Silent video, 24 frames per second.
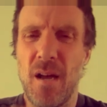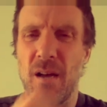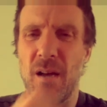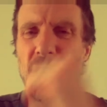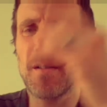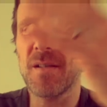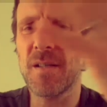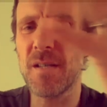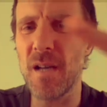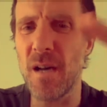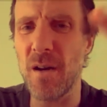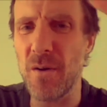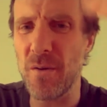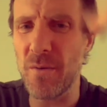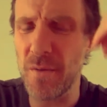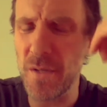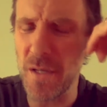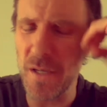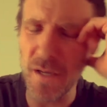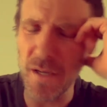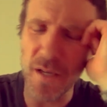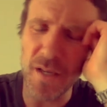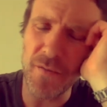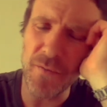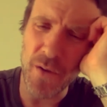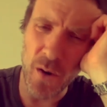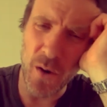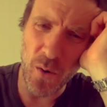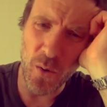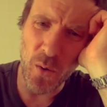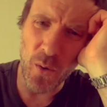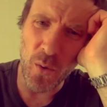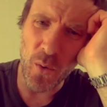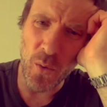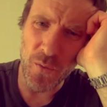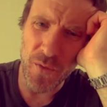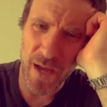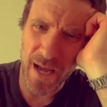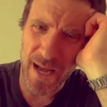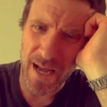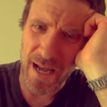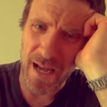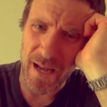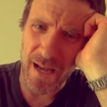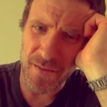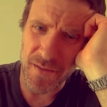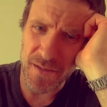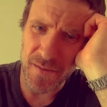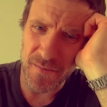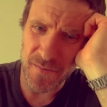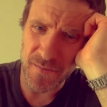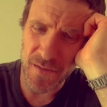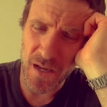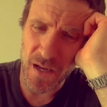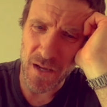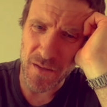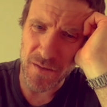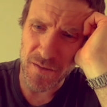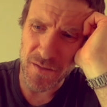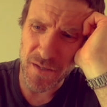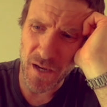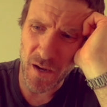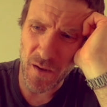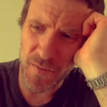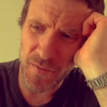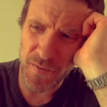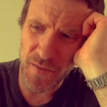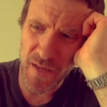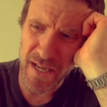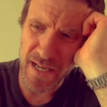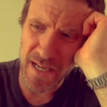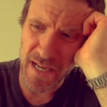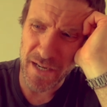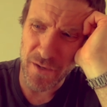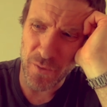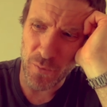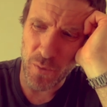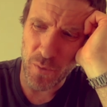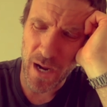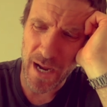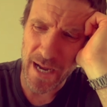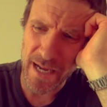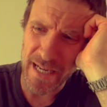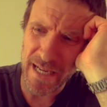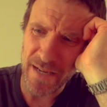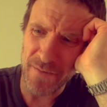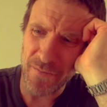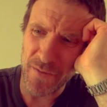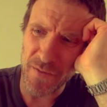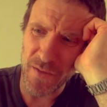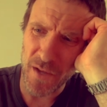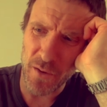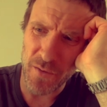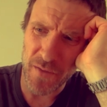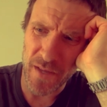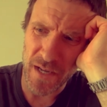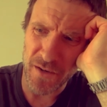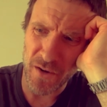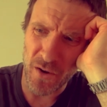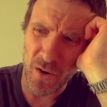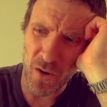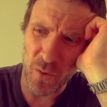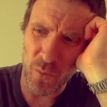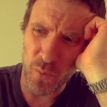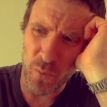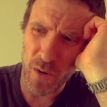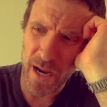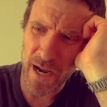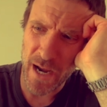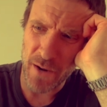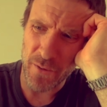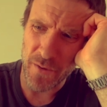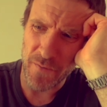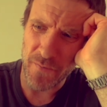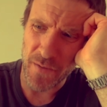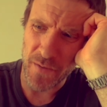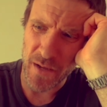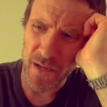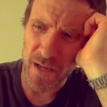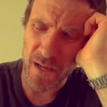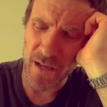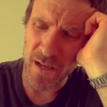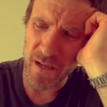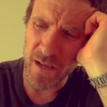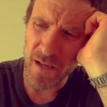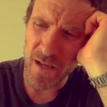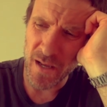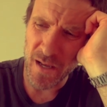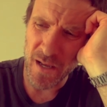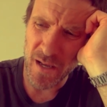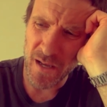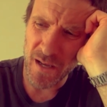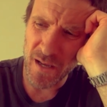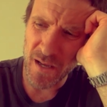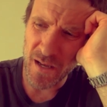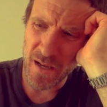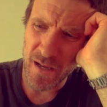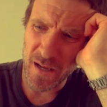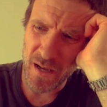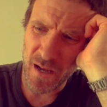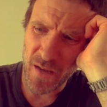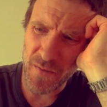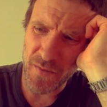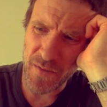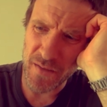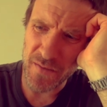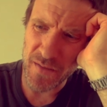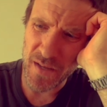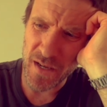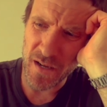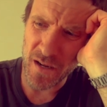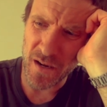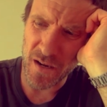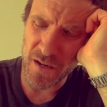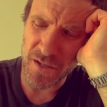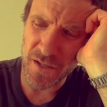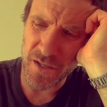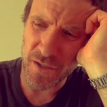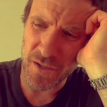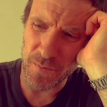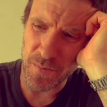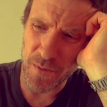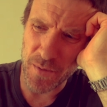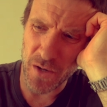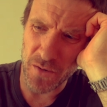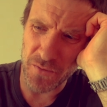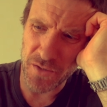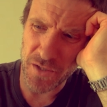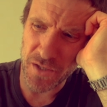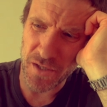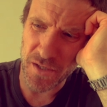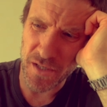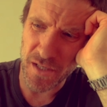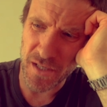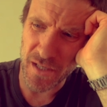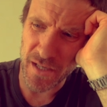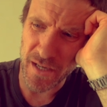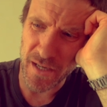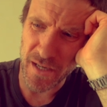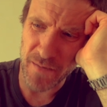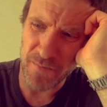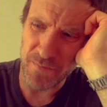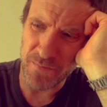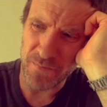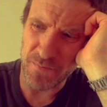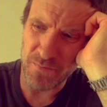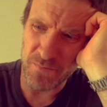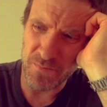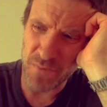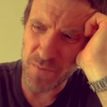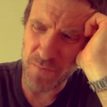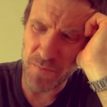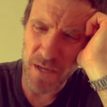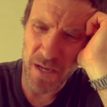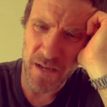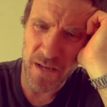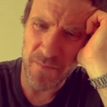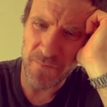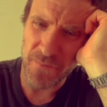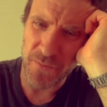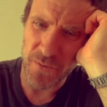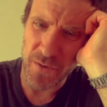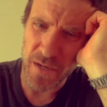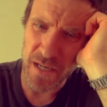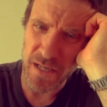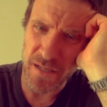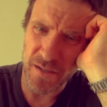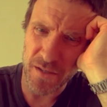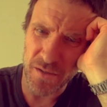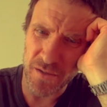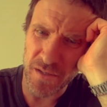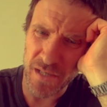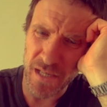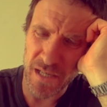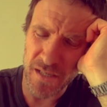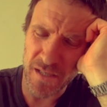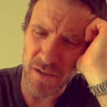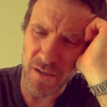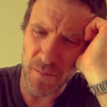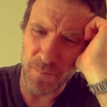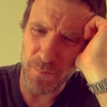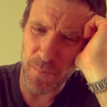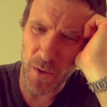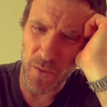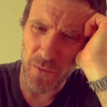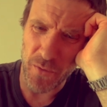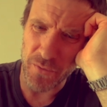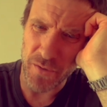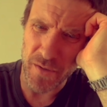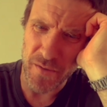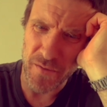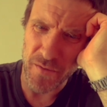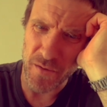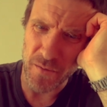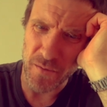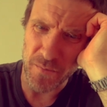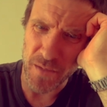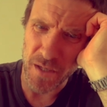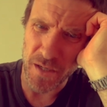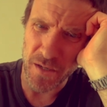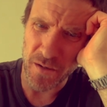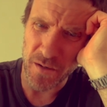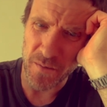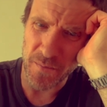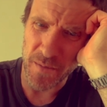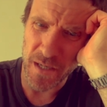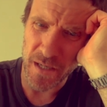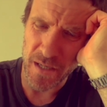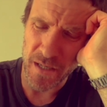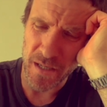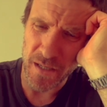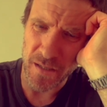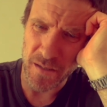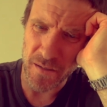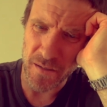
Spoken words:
so, you've got all that. And I think, in a way, even though they're not aware of it, I think they're kind of subconsciously prepared for it. It's not bothering them. You know what I mean?